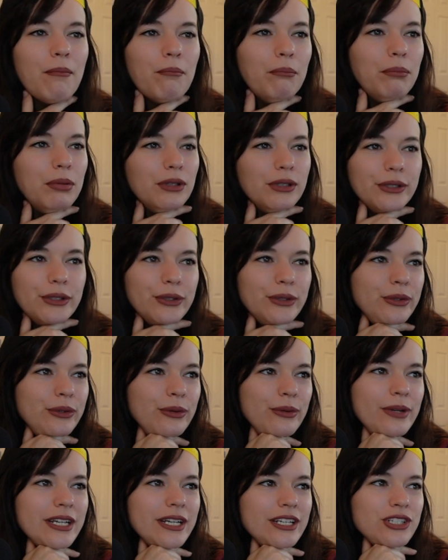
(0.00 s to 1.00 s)

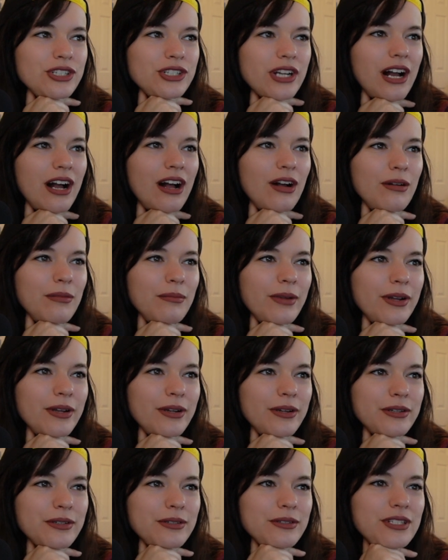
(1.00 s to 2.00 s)
bluish
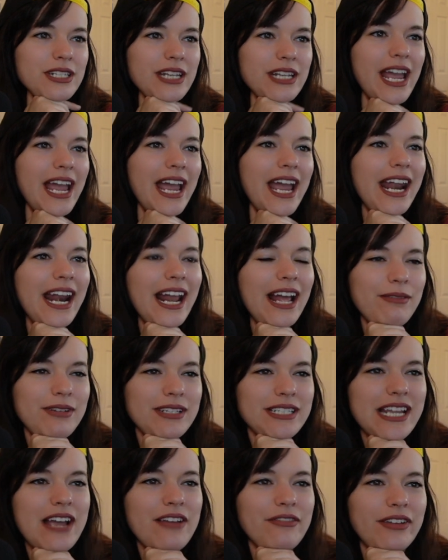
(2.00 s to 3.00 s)
almost. And I
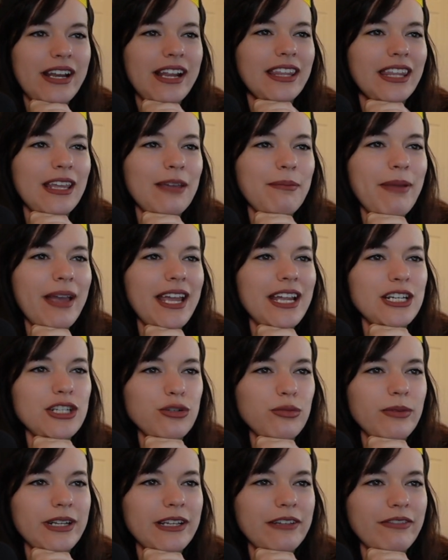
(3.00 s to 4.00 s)
would definitely pay
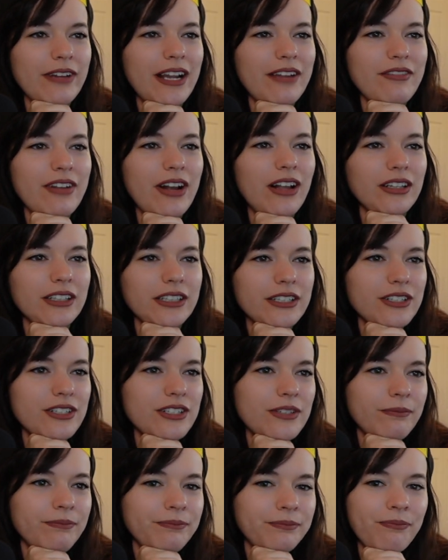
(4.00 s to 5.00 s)

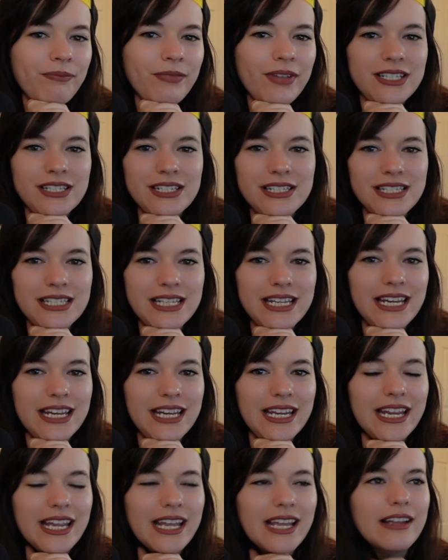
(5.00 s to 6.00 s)
$25 to
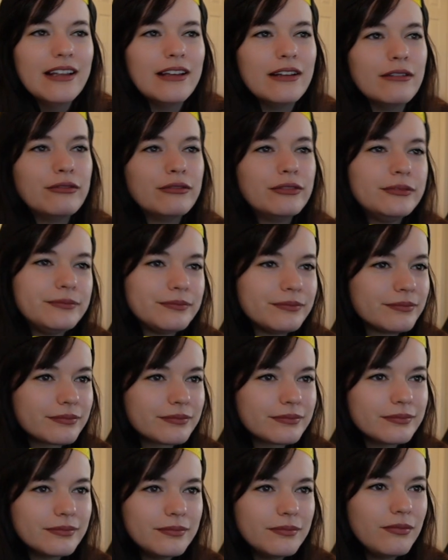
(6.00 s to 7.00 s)
see if
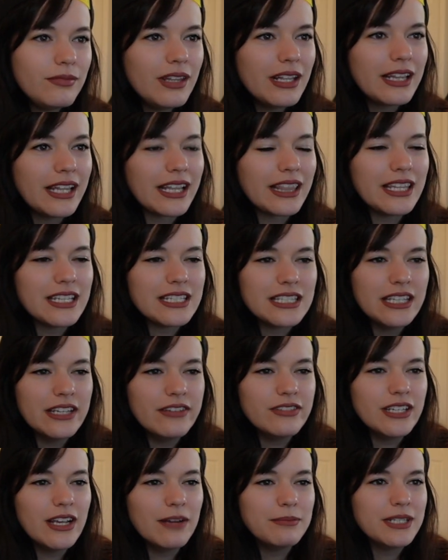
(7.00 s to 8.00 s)
like this
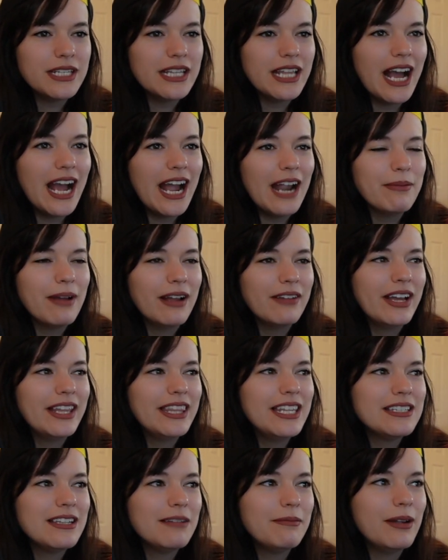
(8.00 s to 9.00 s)
lives up to the hype. I've had
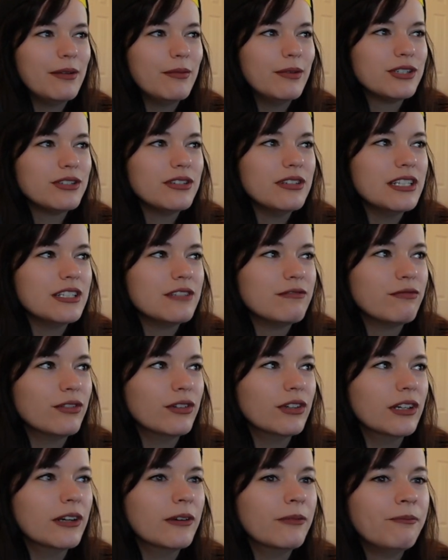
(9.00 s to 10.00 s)
this on my wish list
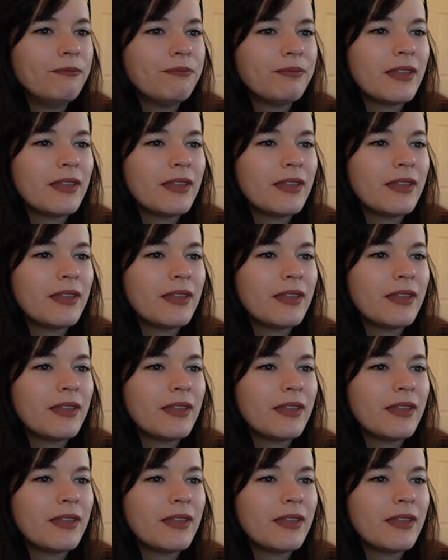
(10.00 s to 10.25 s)
for